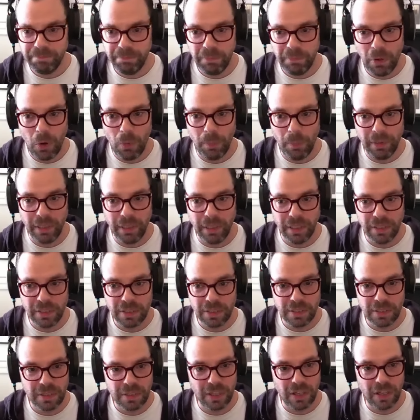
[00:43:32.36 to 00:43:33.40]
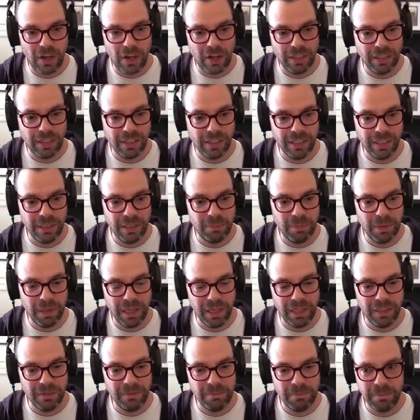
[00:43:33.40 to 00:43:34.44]
All because the guy in the lead
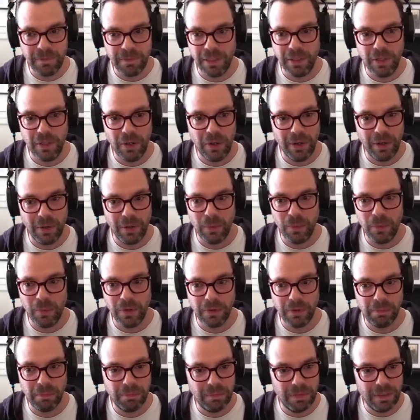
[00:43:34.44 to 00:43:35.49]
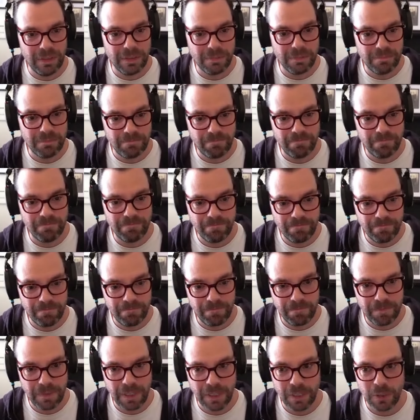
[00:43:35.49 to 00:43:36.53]
plane didn't know how to work his.
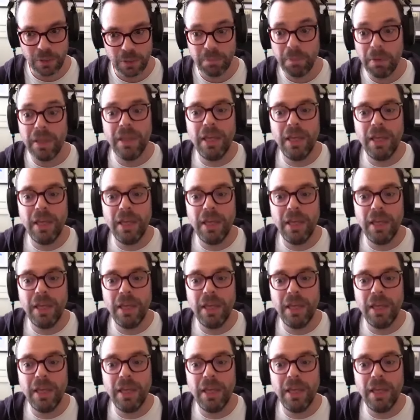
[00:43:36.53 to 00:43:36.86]
But